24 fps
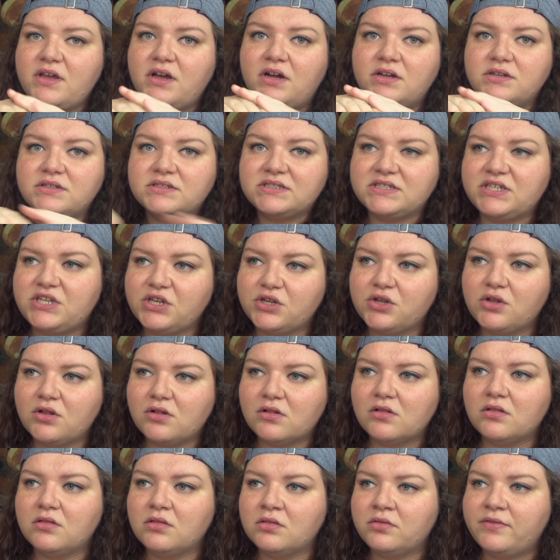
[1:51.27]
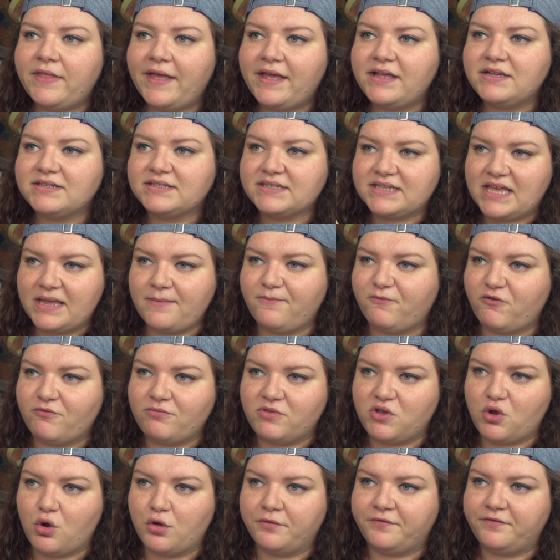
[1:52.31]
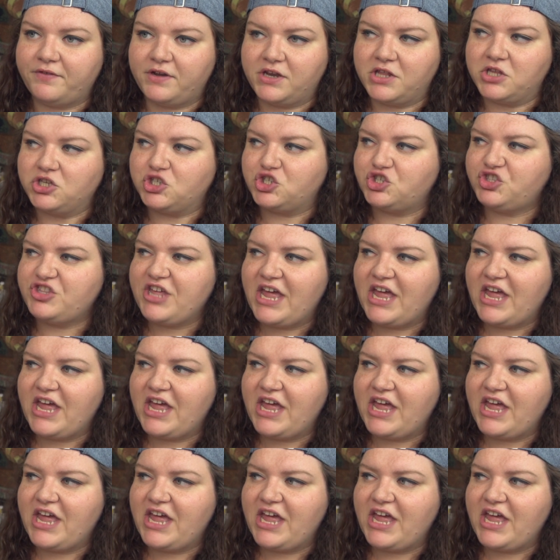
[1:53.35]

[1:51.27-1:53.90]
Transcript: until they escape from the orphanage.